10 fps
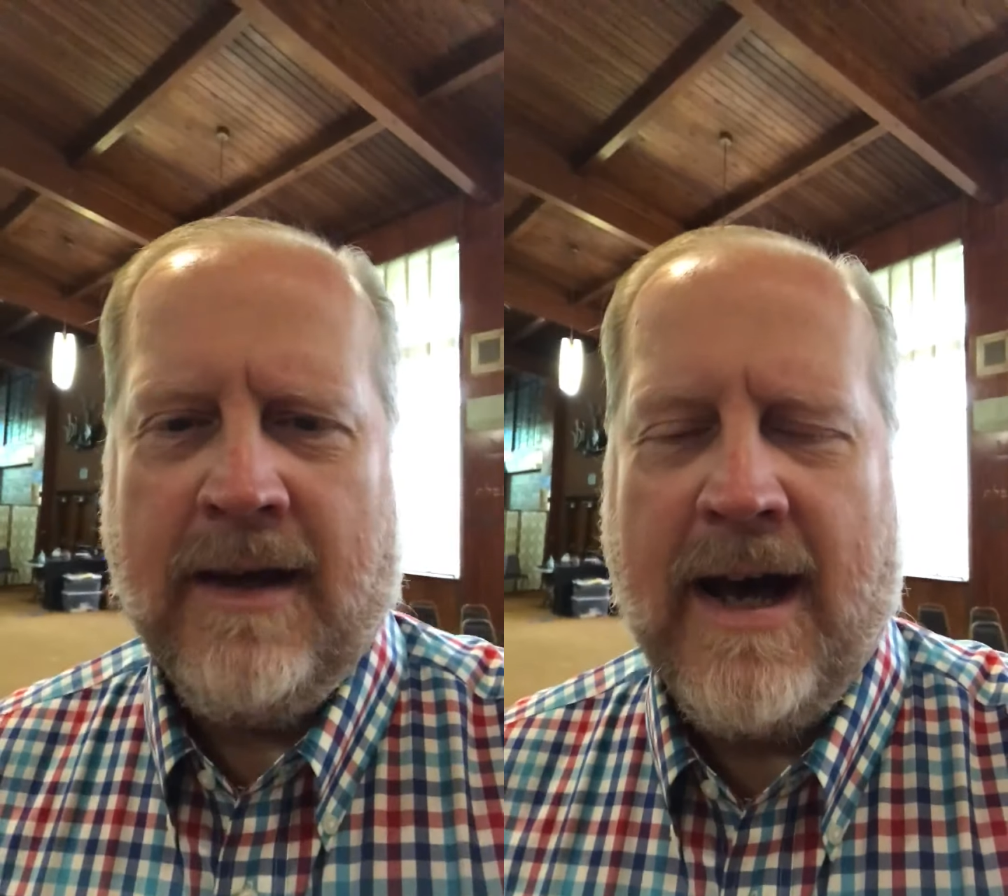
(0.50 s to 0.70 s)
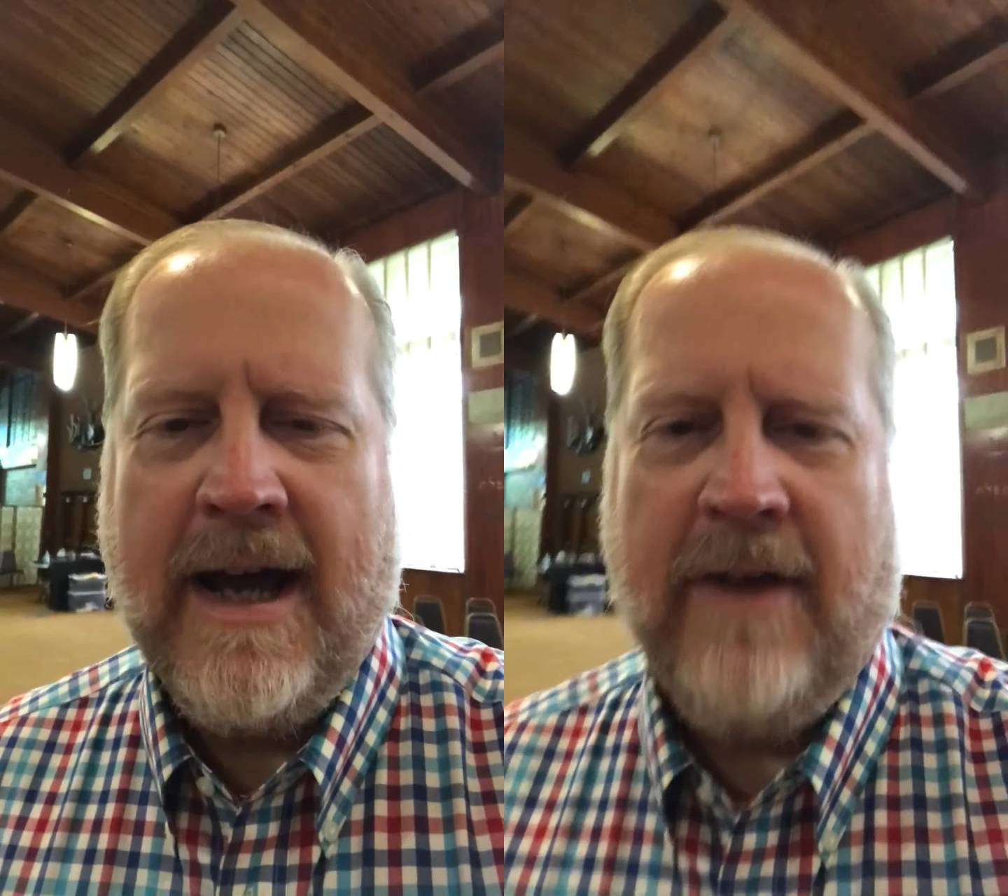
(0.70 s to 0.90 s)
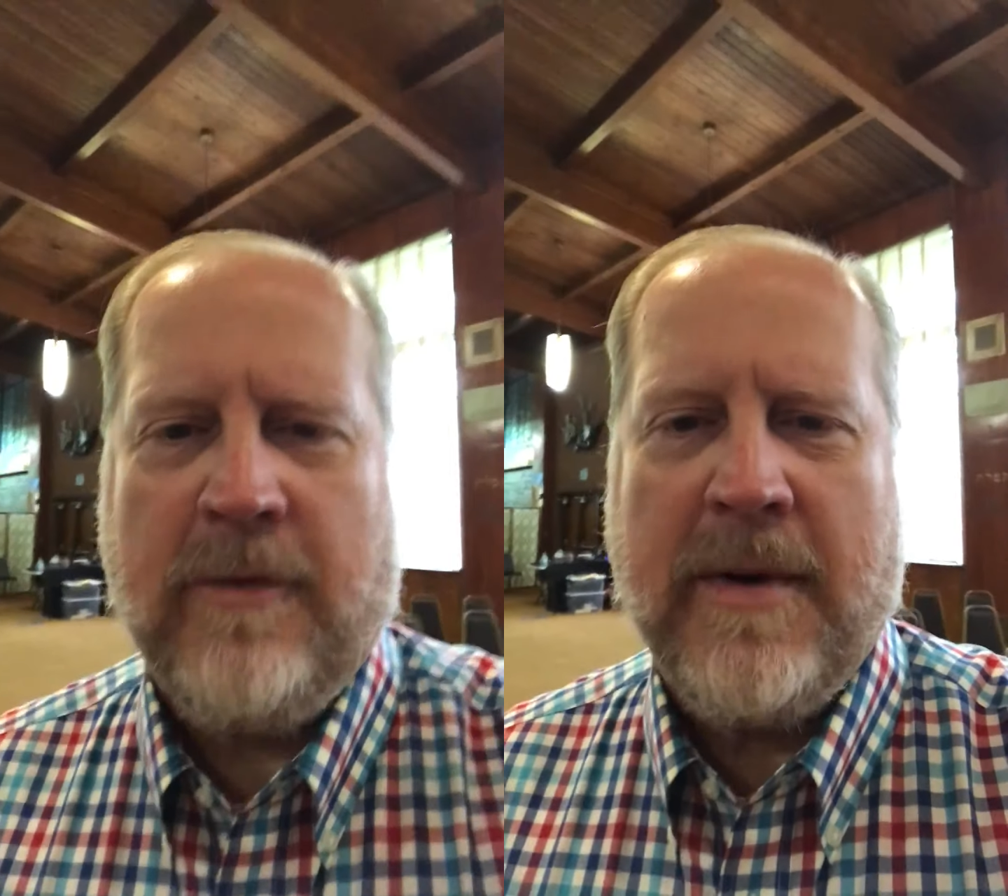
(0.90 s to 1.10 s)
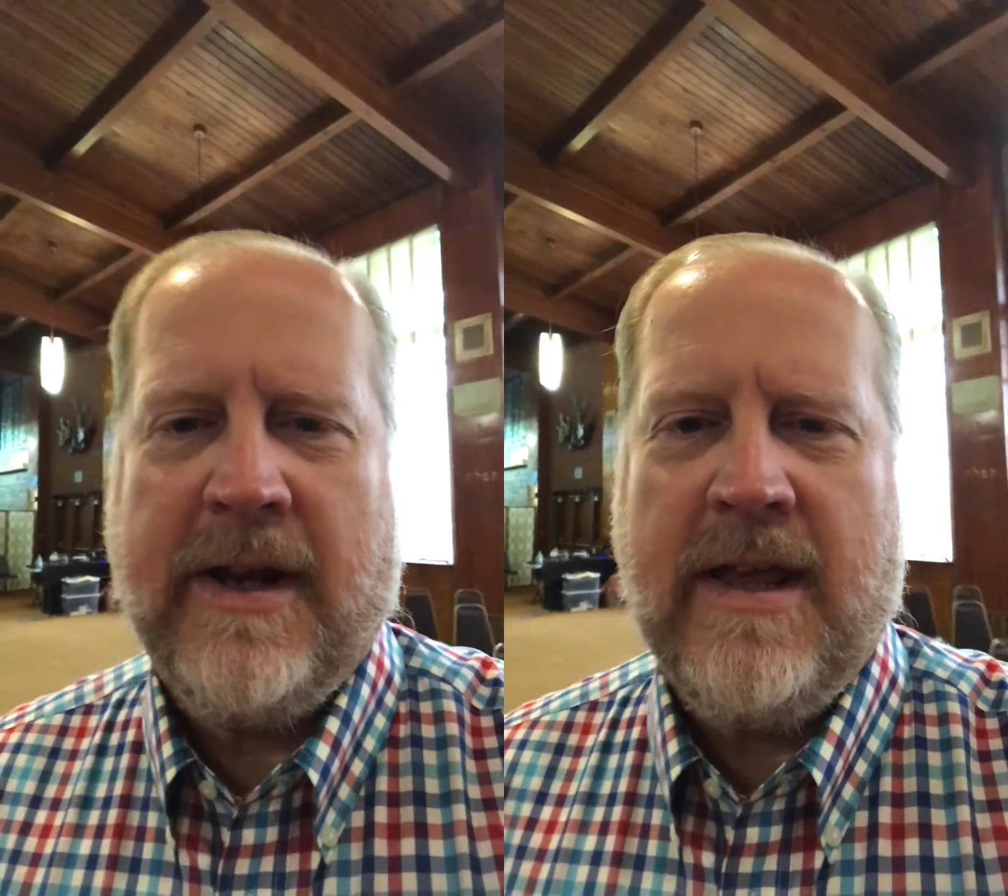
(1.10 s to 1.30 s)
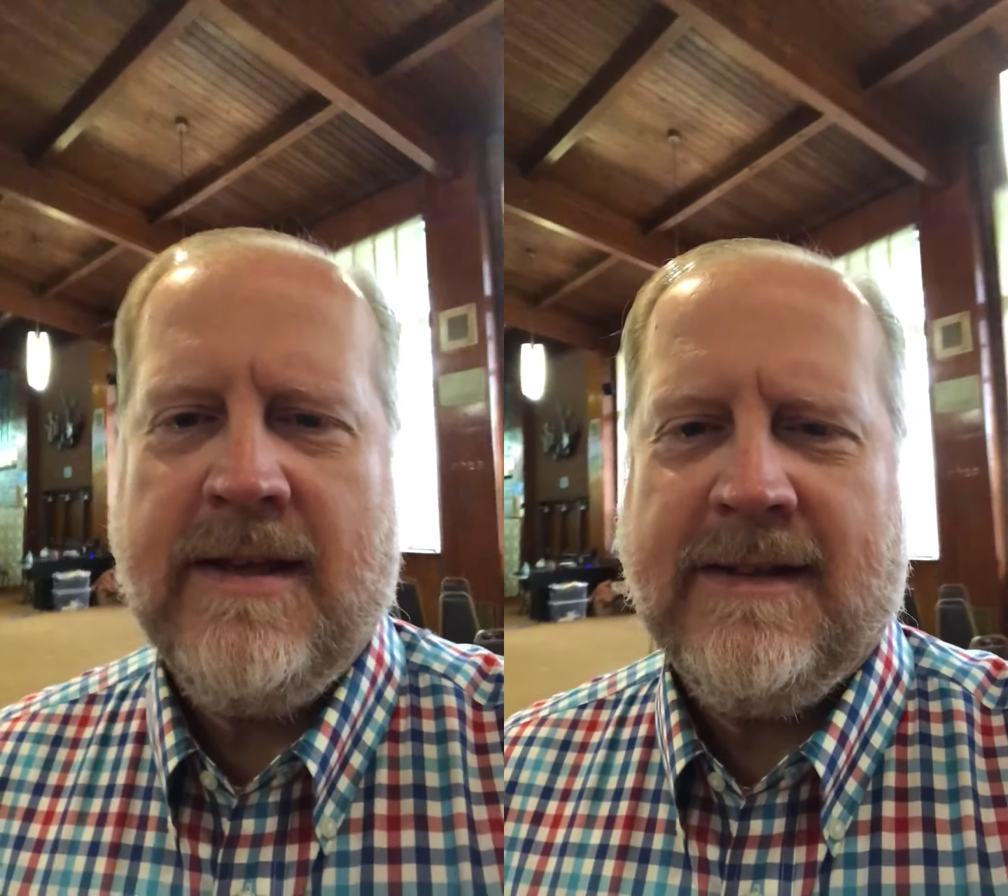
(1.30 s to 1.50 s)
Hi,
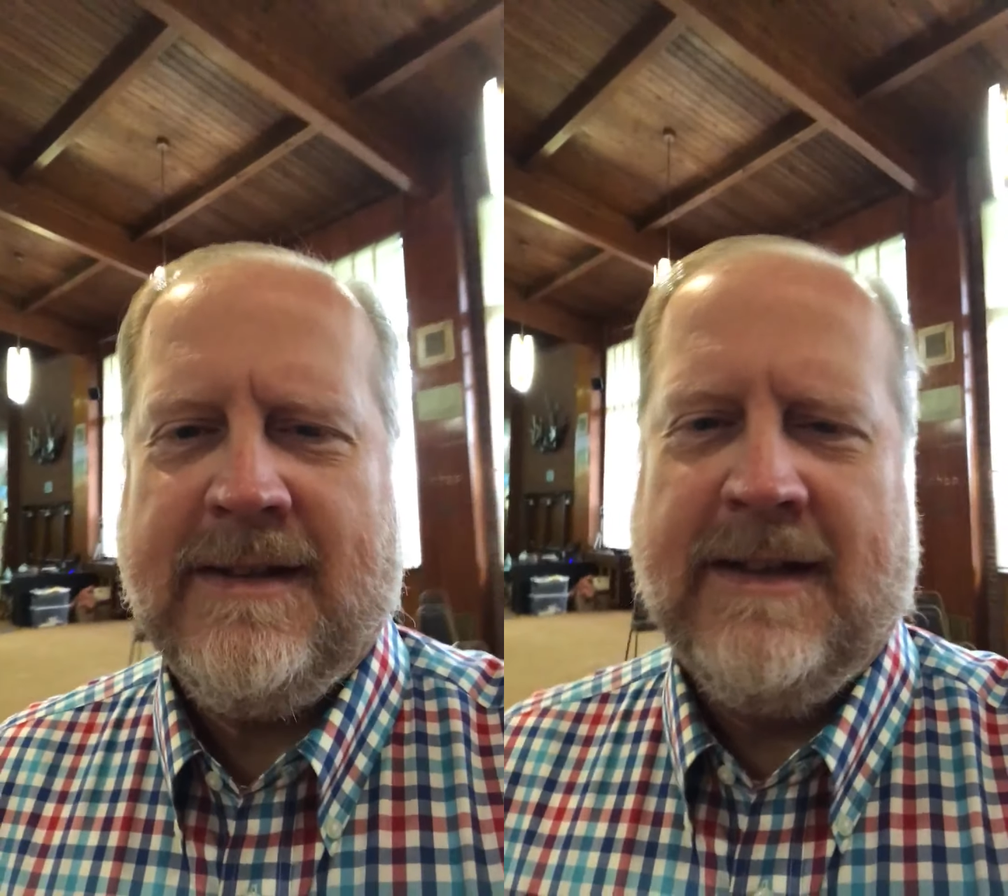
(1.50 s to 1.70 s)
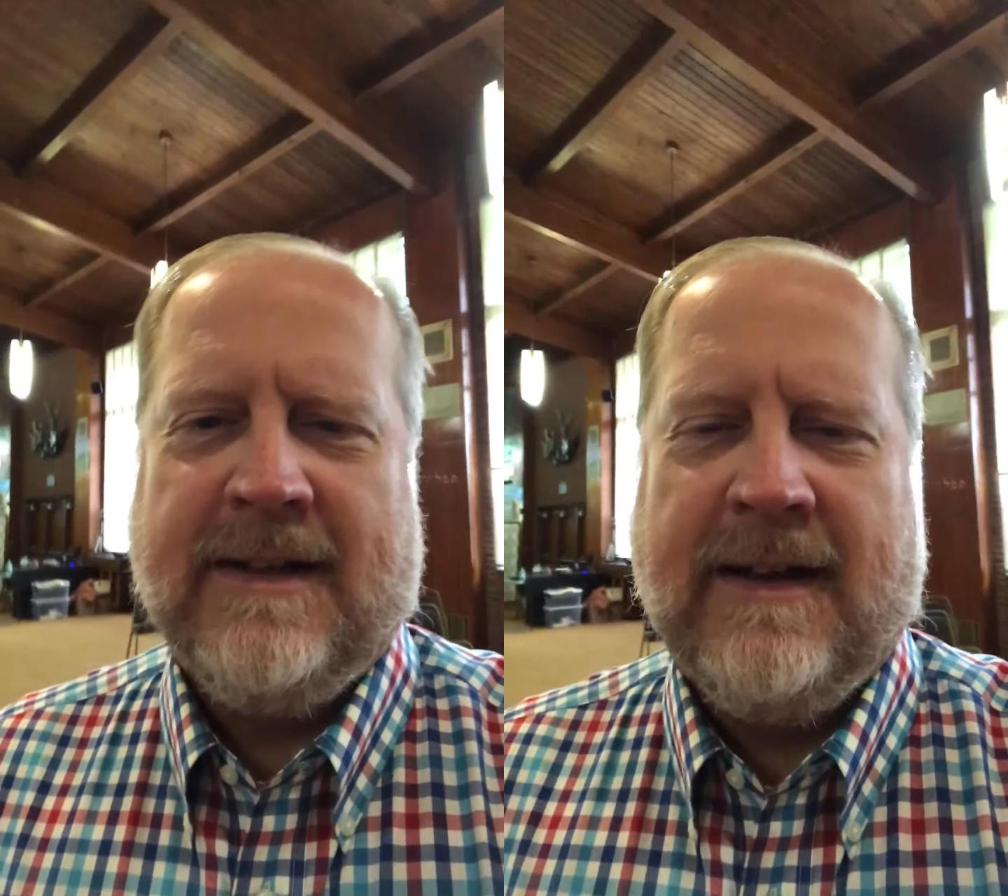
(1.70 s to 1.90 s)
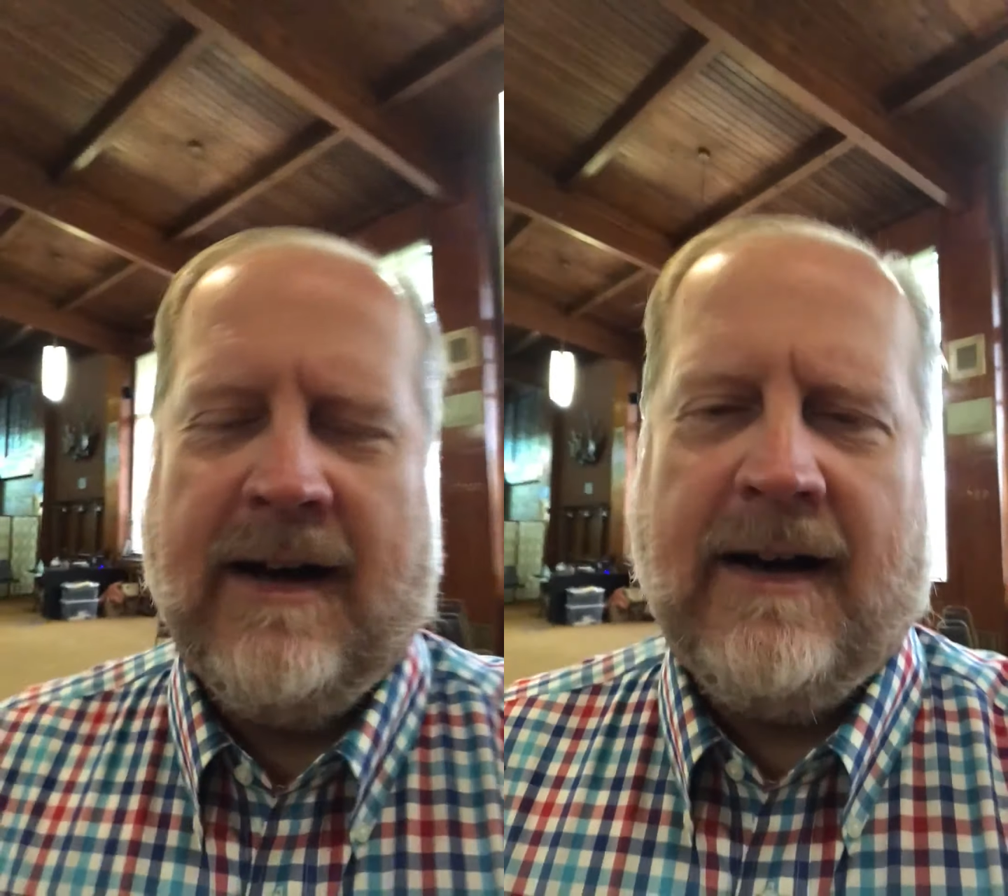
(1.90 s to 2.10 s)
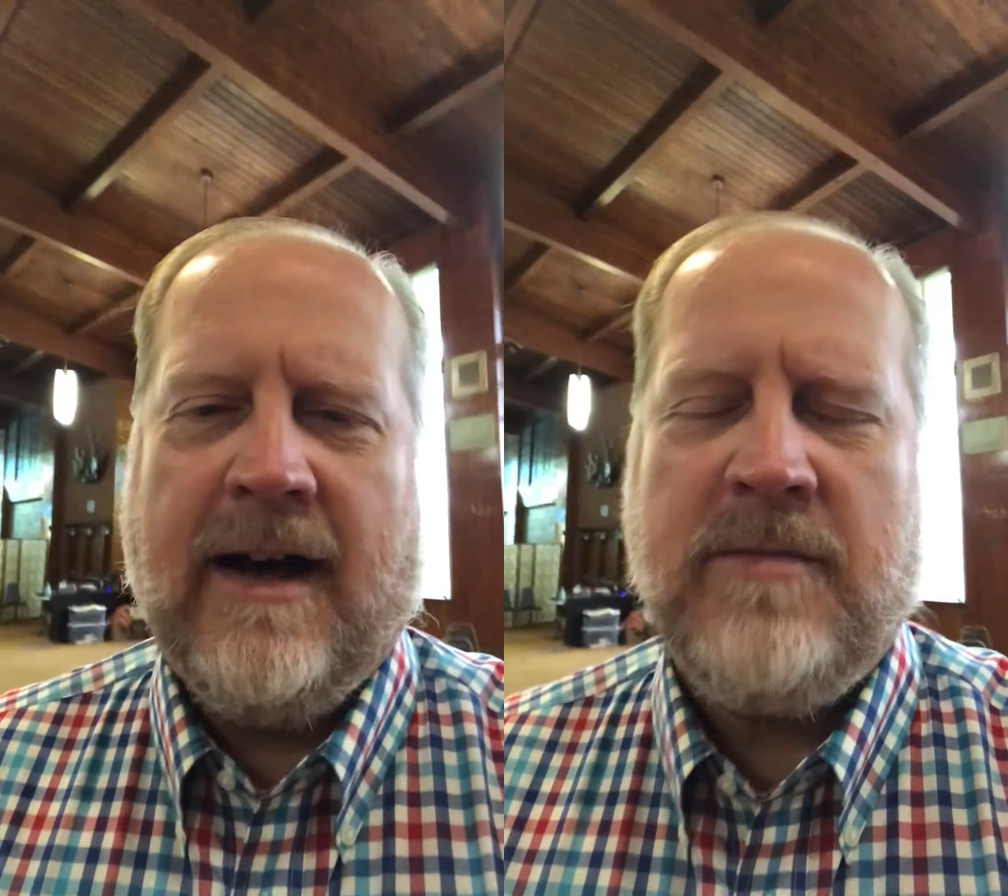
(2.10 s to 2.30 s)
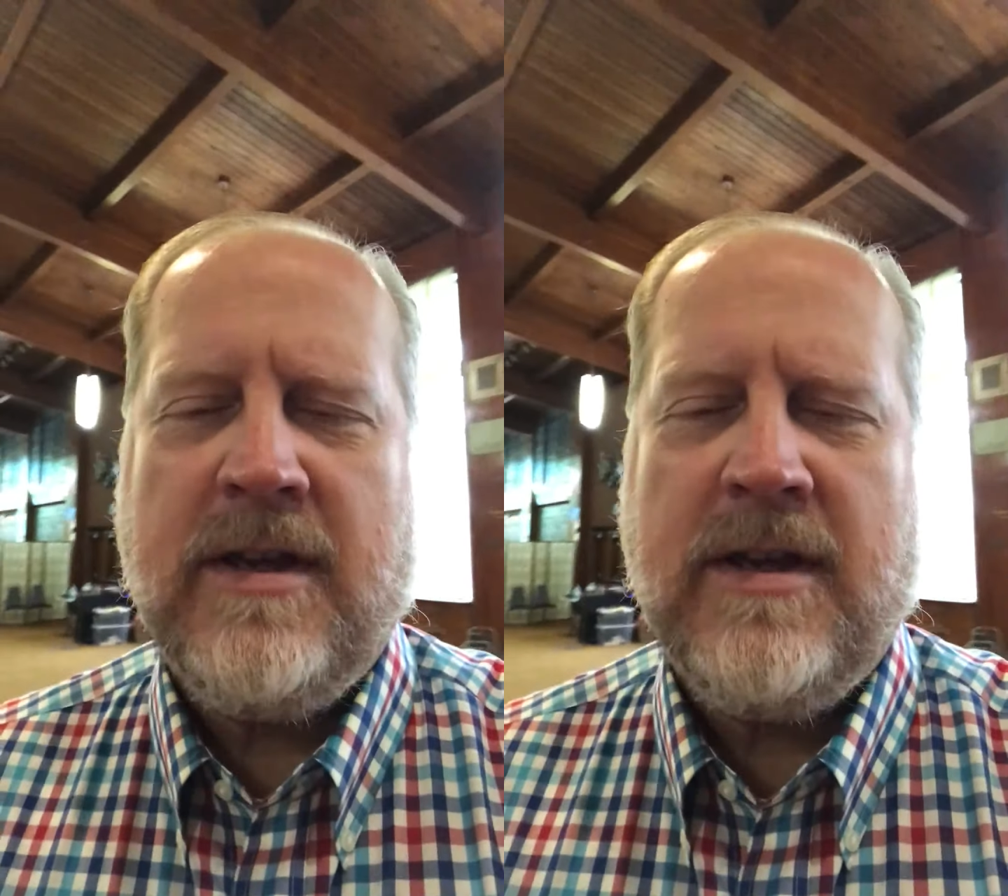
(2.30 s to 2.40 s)
everybody. I'm